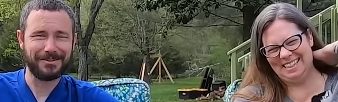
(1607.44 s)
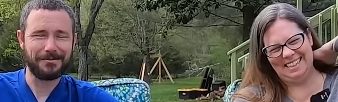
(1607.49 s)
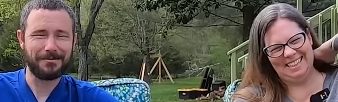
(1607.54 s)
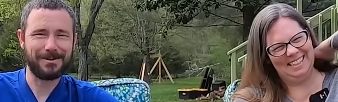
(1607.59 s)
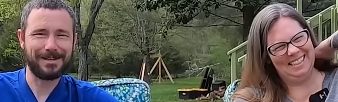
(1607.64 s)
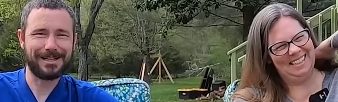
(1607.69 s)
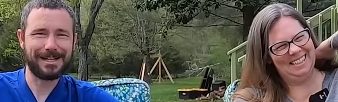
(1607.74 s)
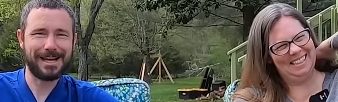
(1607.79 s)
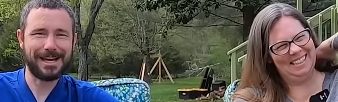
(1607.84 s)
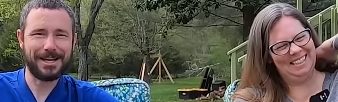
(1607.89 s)

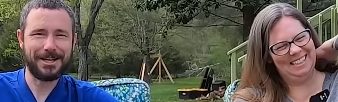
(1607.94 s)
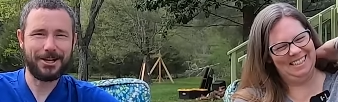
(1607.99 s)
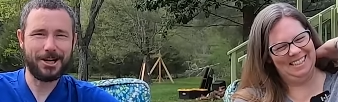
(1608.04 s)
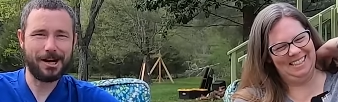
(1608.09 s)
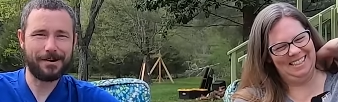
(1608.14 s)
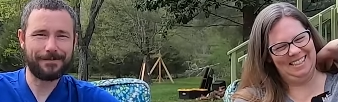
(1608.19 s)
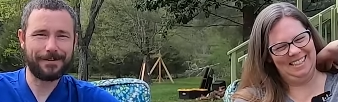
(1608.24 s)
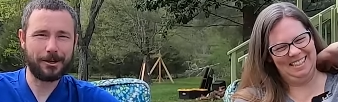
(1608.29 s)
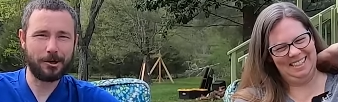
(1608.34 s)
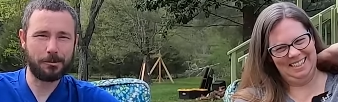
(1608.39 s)
Speaker 1: We're kicking
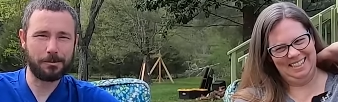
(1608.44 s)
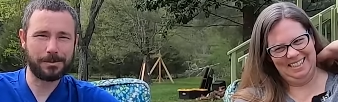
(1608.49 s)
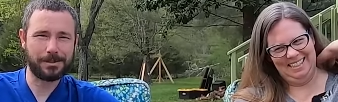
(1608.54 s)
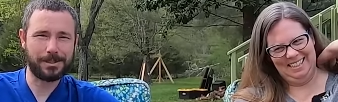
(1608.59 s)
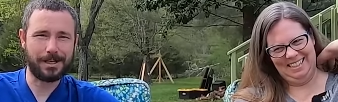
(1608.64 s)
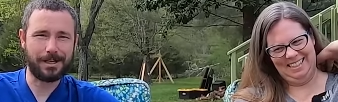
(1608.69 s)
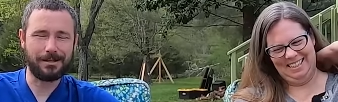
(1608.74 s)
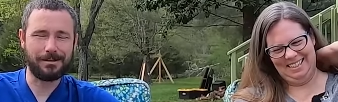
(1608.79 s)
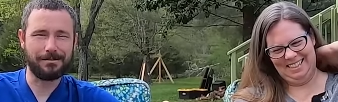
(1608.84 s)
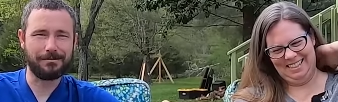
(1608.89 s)
you off the
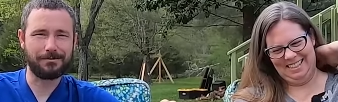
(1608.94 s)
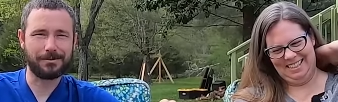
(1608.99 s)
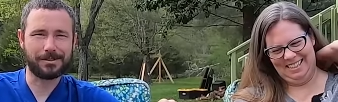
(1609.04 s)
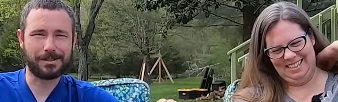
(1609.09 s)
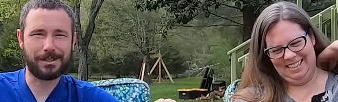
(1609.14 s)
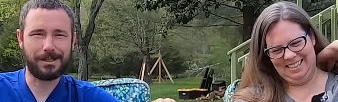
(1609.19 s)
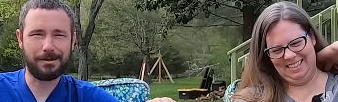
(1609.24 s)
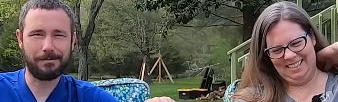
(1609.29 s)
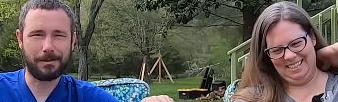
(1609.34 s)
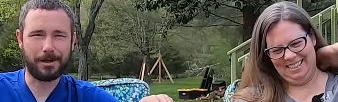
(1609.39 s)
homestead. We'll
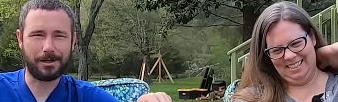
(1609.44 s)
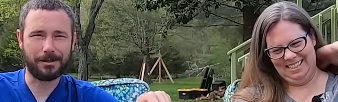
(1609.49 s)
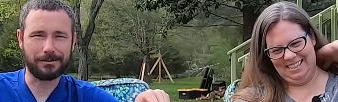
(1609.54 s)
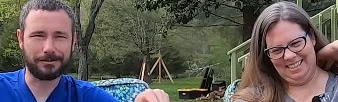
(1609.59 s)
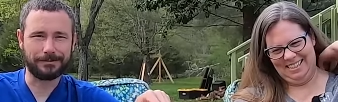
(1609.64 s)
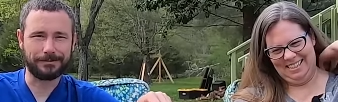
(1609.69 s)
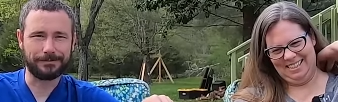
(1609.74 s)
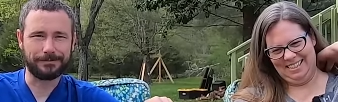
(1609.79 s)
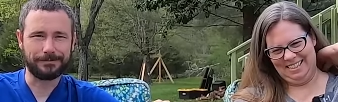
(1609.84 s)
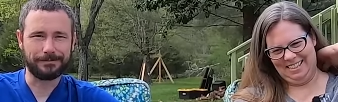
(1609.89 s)
see you
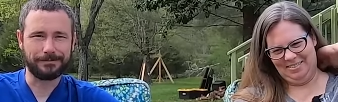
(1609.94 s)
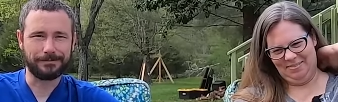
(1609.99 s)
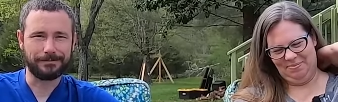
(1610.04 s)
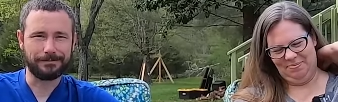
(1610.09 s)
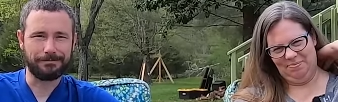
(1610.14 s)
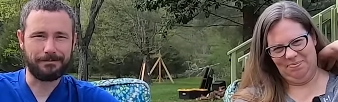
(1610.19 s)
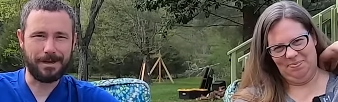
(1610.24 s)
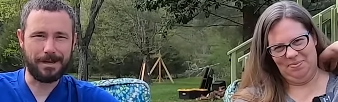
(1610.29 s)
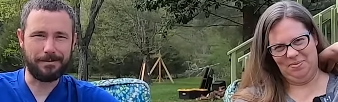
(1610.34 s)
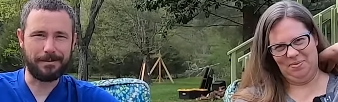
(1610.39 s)
tomorrow. Yep.
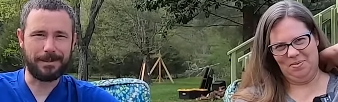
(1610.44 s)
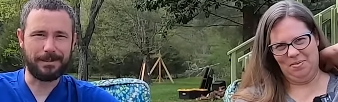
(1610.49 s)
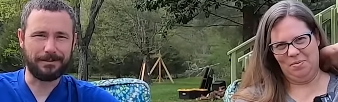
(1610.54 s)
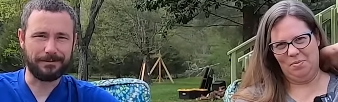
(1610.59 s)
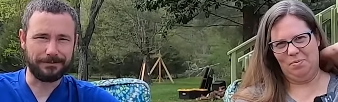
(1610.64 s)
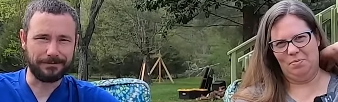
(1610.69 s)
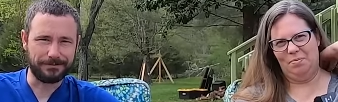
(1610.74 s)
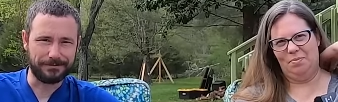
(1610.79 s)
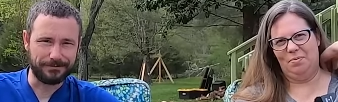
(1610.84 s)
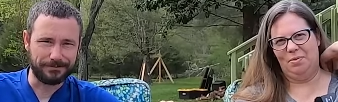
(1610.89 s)
Maybe.
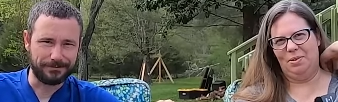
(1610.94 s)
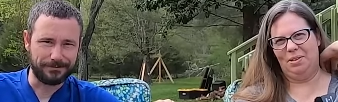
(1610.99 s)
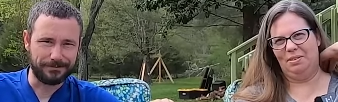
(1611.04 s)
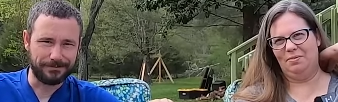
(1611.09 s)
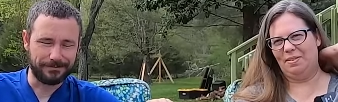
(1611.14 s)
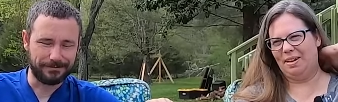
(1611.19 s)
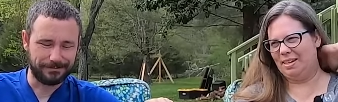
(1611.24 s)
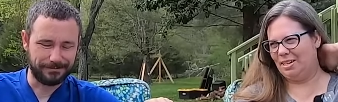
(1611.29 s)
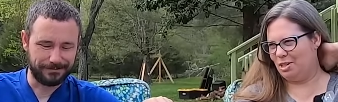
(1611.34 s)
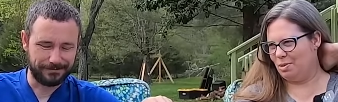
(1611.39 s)
Speaker 2: We'll
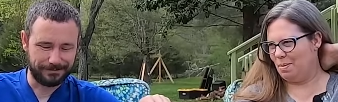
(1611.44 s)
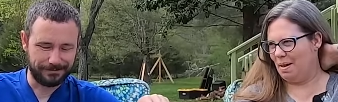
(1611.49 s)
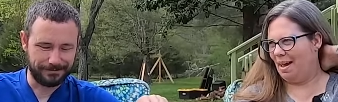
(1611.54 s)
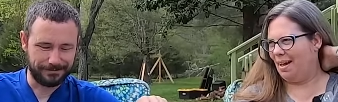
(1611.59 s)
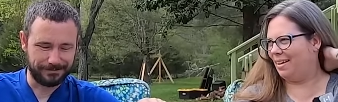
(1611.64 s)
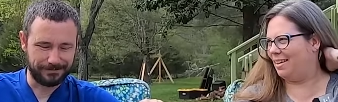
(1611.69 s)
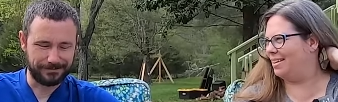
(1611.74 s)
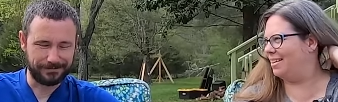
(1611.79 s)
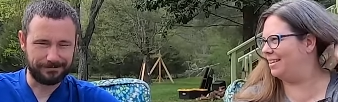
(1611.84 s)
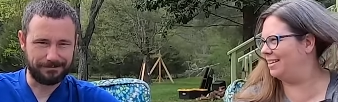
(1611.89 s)
invite you
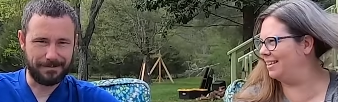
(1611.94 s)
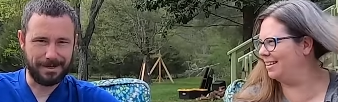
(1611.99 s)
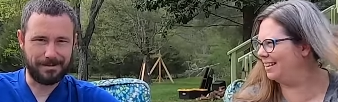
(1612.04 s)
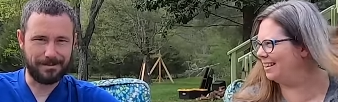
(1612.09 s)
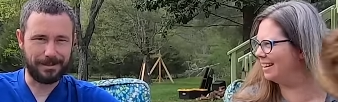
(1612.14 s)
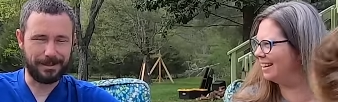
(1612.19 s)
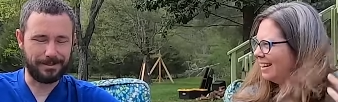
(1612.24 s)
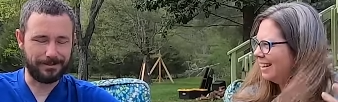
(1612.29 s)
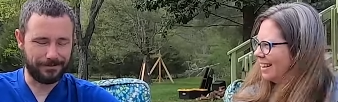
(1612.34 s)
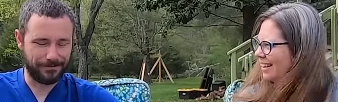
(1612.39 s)
back.
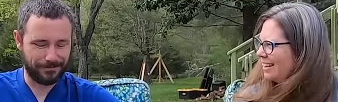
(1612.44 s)
Speaker 1: Maybe.